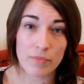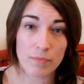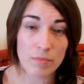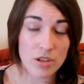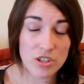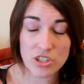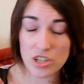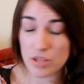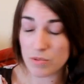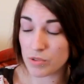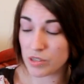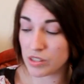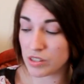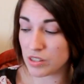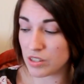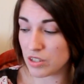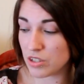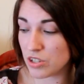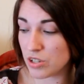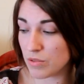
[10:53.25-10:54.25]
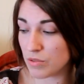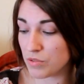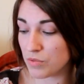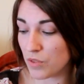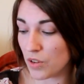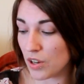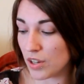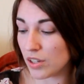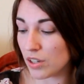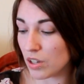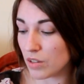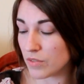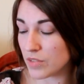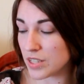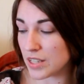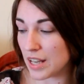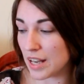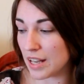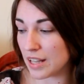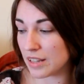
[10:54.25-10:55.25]
But she was fine after
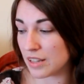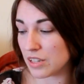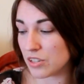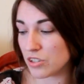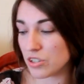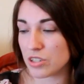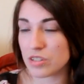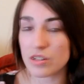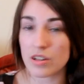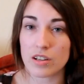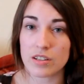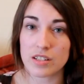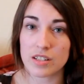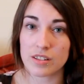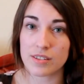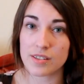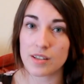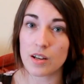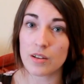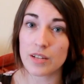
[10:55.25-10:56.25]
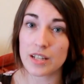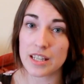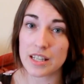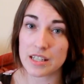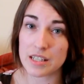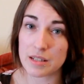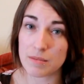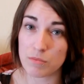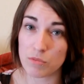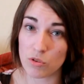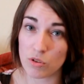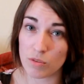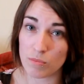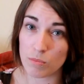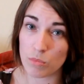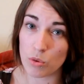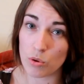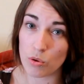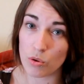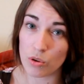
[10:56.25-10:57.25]
that, and then she started slowly eating more
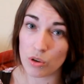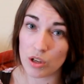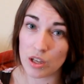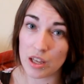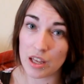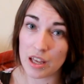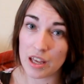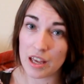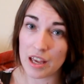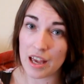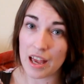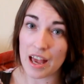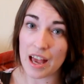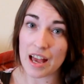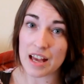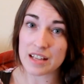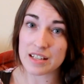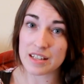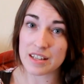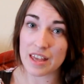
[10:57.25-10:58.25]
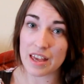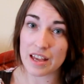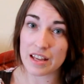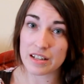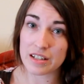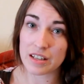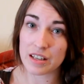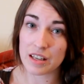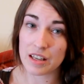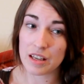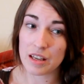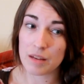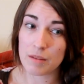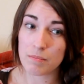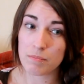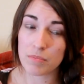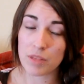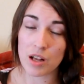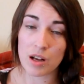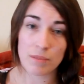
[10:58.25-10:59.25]
and more, and then
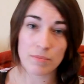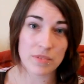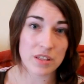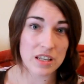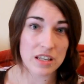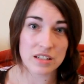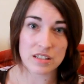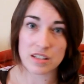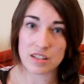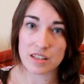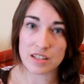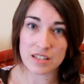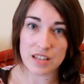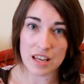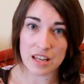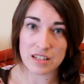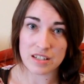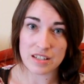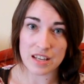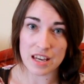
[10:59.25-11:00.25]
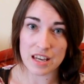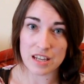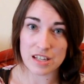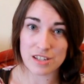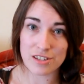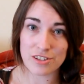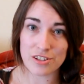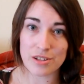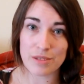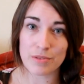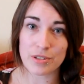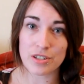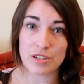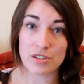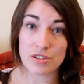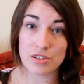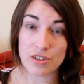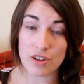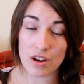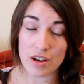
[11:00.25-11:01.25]
come the end of the 10 days, she was a
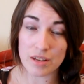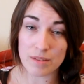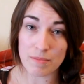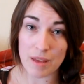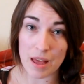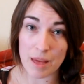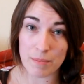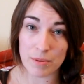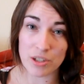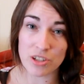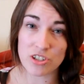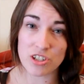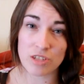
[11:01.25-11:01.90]
nightmare because